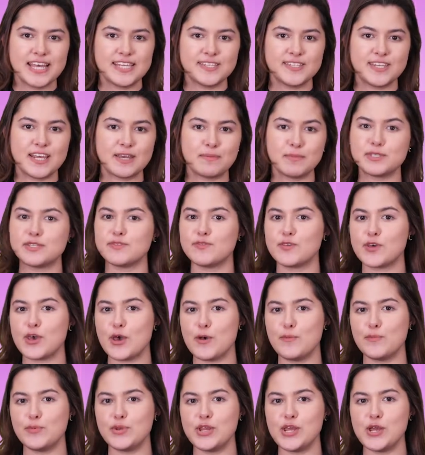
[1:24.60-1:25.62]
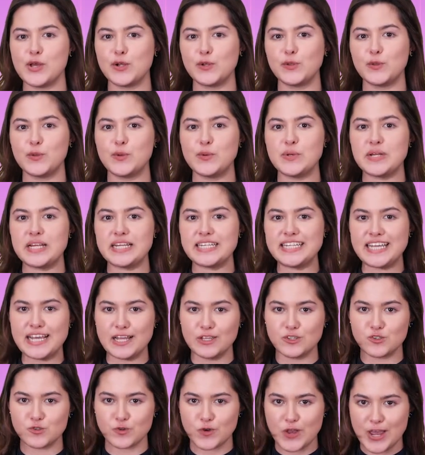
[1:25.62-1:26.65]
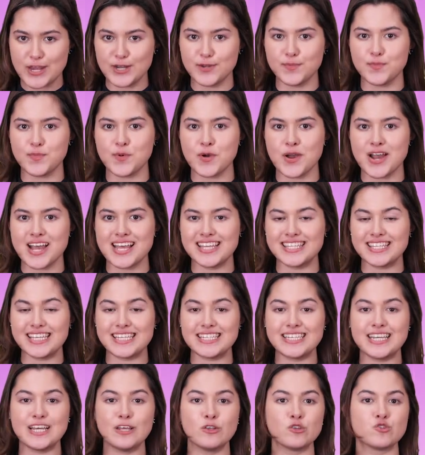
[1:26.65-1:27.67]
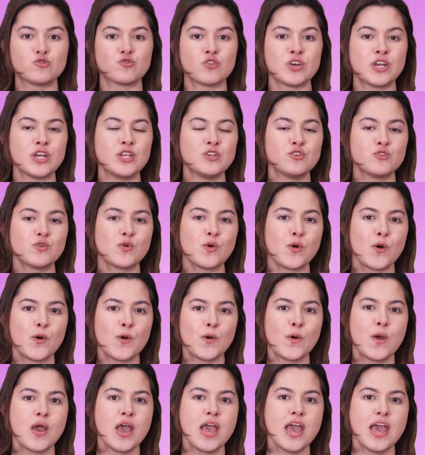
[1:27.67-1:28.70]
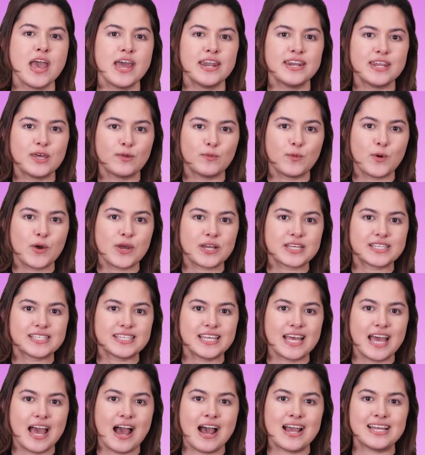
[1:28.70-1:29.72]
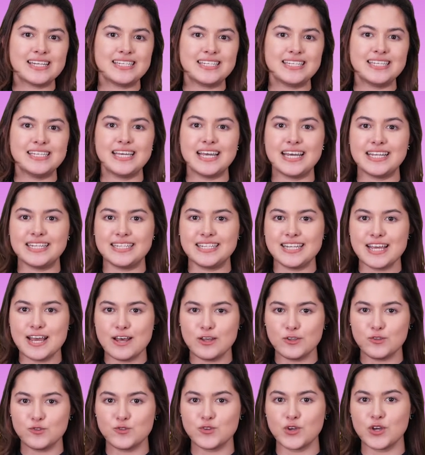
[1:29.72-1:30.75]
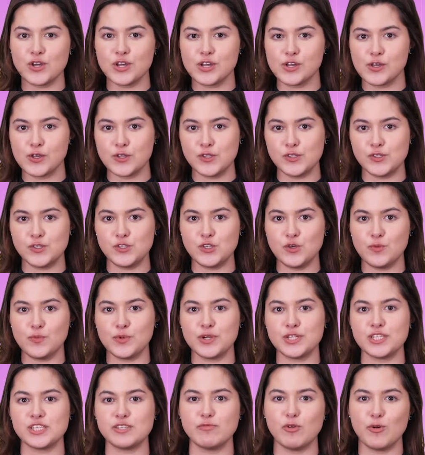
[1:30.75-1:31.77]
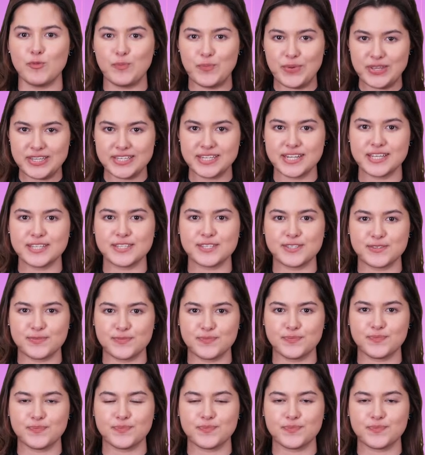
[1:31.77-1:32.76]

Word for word: Segments of the company include Telstra Enterprise, Telstra InfraCo, Networks, IT, and Telstra Consumer and Small Business.